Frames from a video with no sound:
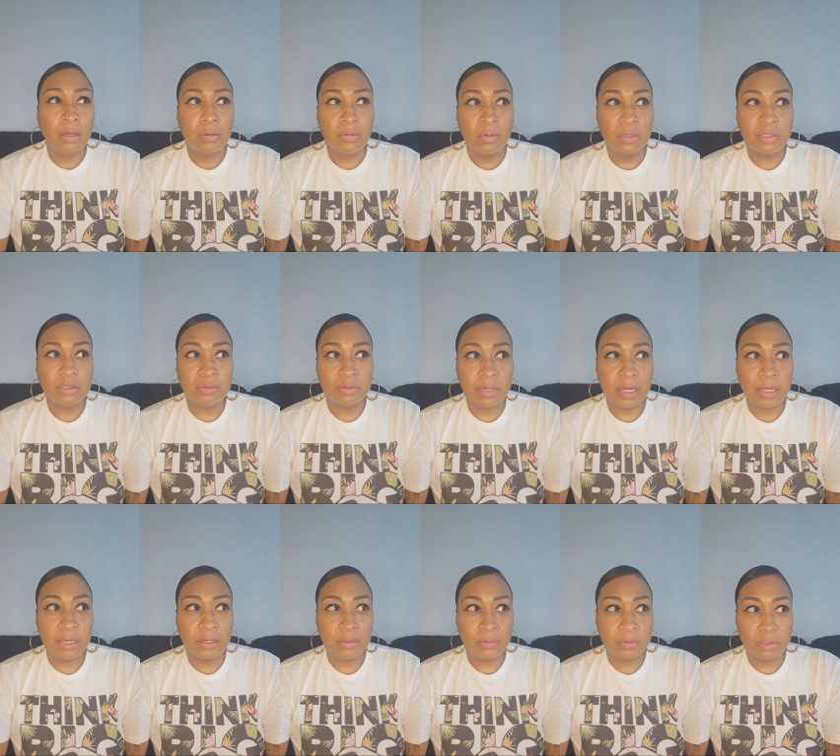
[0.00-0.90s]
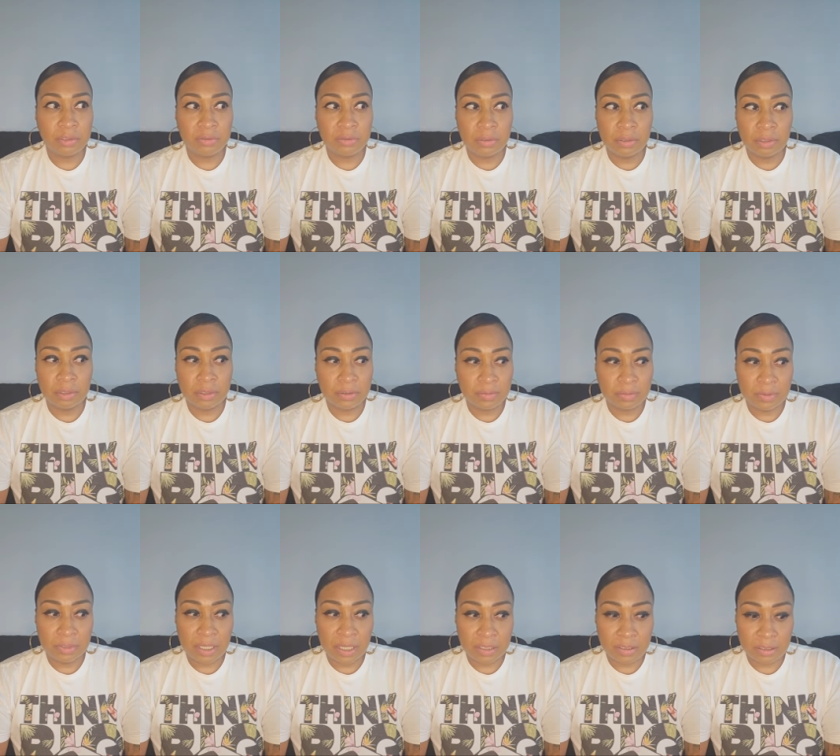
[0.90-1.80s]
what's right and what's wrong.
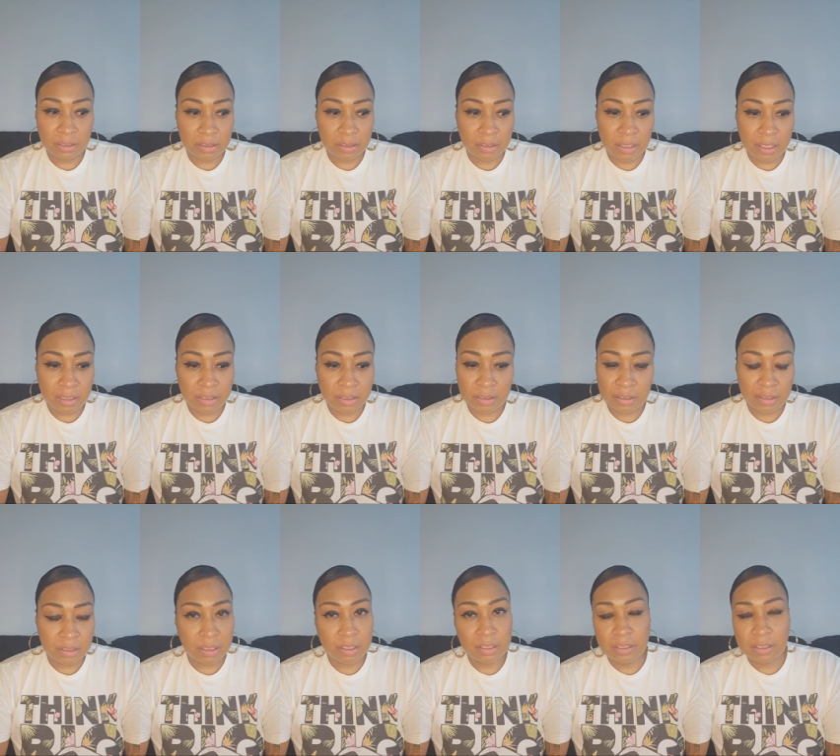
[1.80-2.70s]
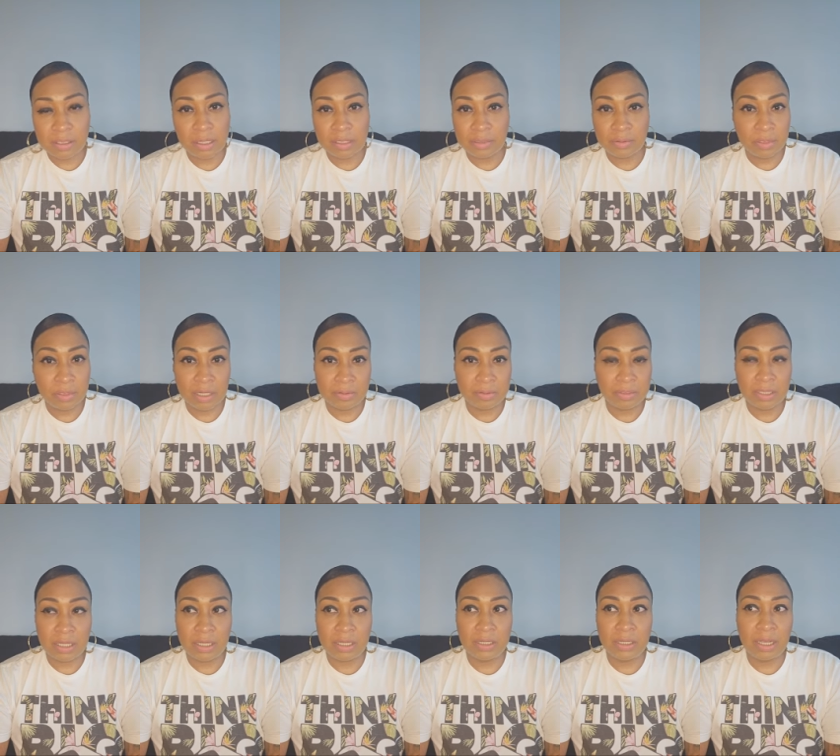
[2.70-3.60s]
That's that's that's what I'm
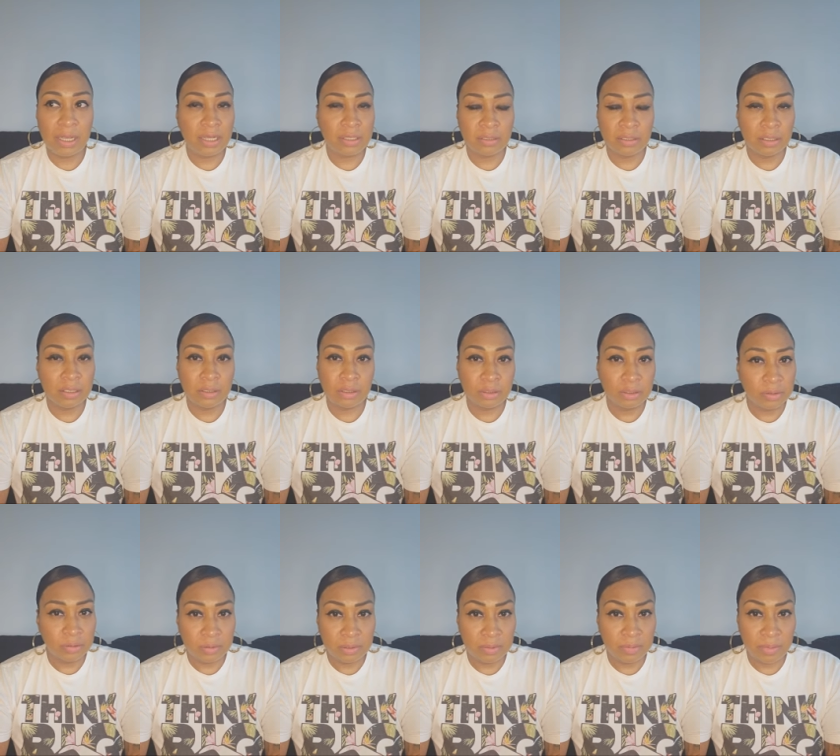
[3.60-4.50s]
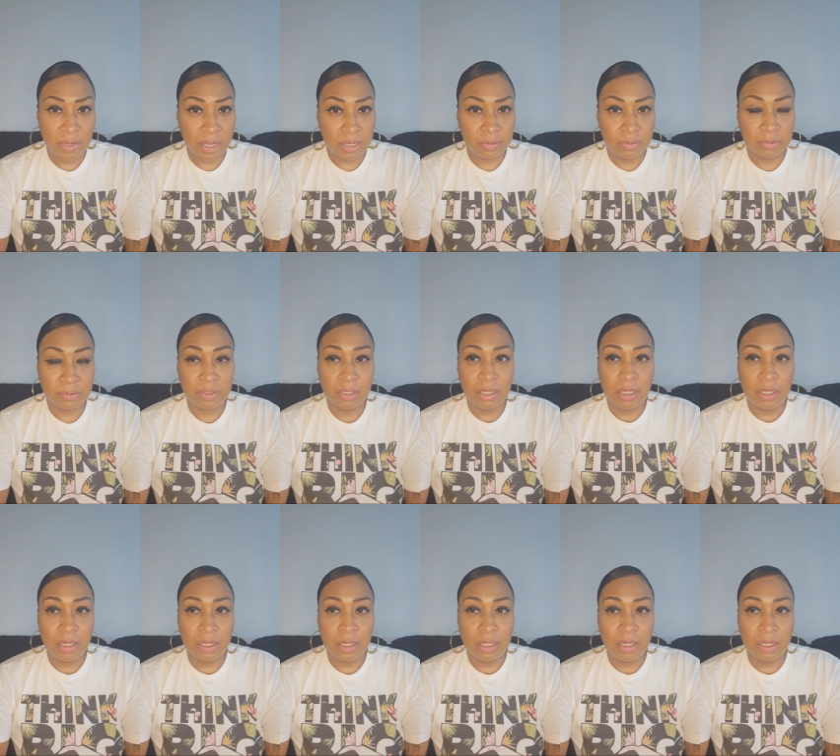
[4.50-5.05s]
saying. That has nothing to do with the Bible.